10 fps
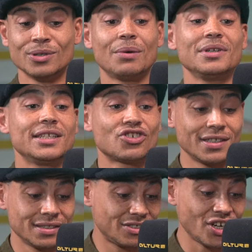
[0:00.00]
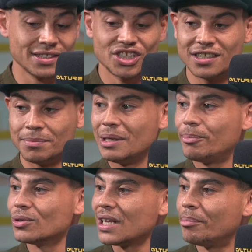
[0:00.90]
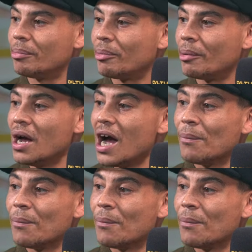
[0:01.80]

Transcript: Now we need transgender people. Now, boom.